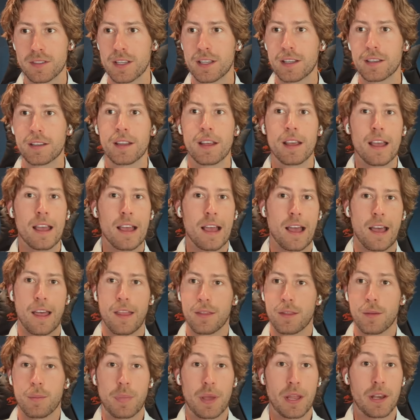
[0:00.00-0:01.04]
in,
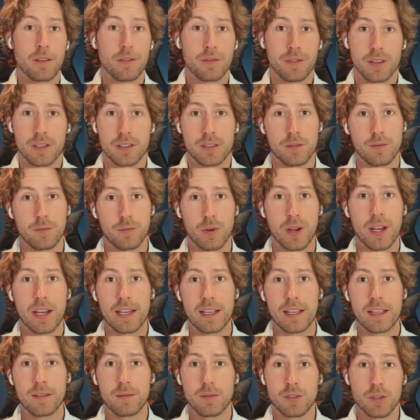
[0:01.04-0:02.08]
and the benefits of
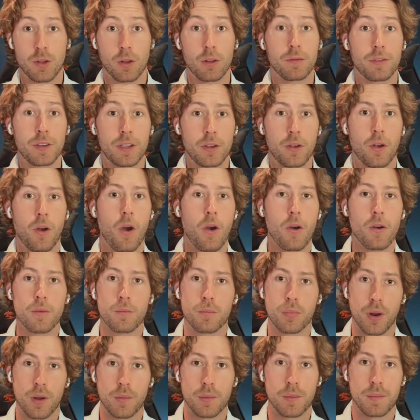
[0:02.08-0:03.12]
really solving your
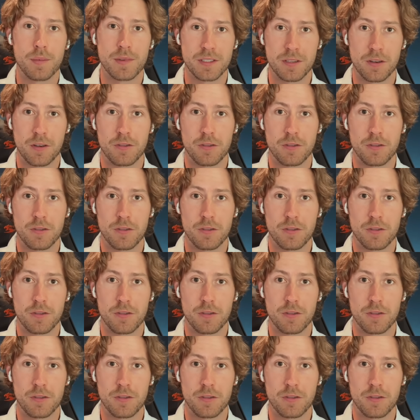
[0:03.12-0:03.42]
own problem as